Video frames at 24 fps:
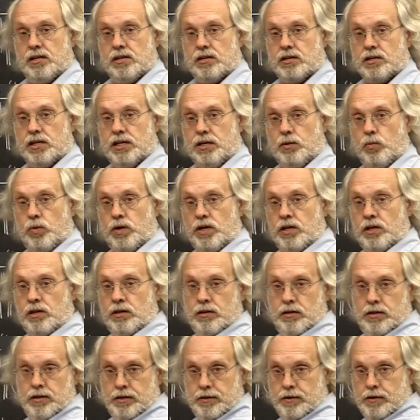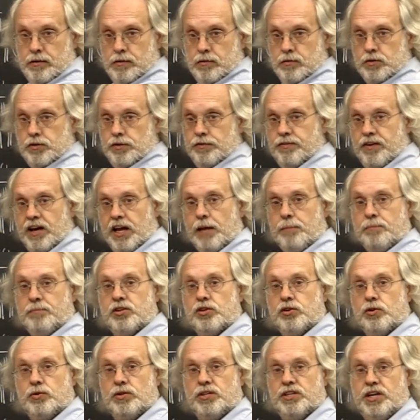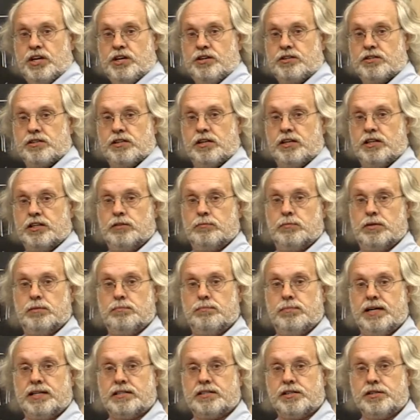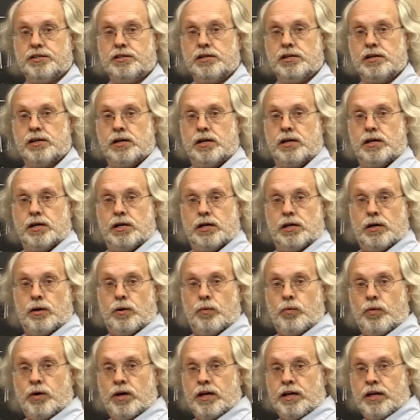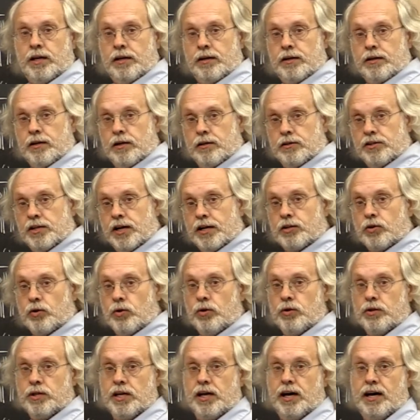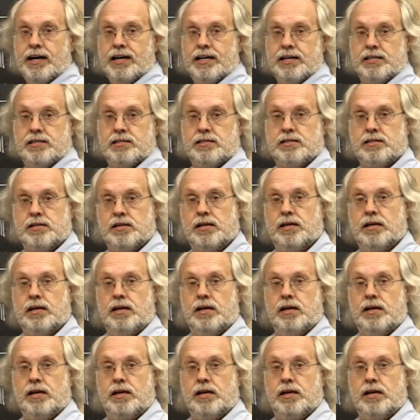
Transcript: Okay? We develop the notation a little bit better. We dot all the I's.